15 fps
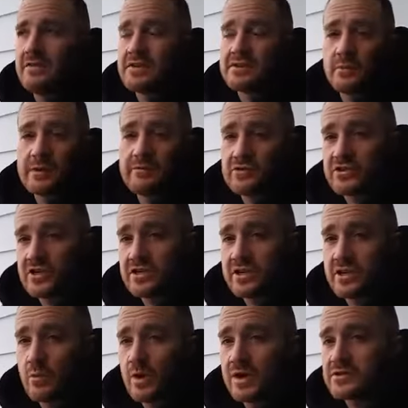this red
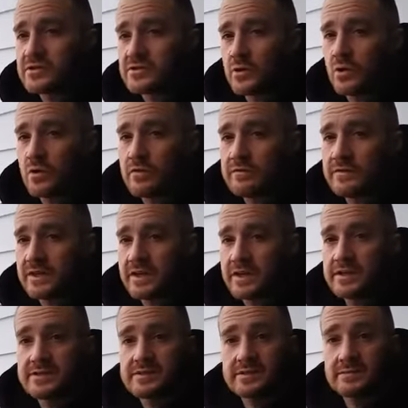Virginia when stoved
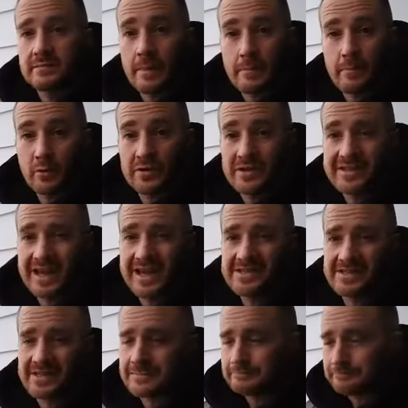is pretty
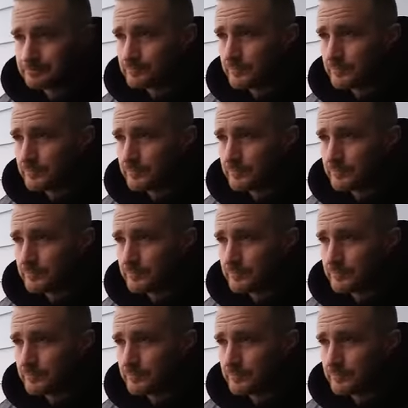tasty.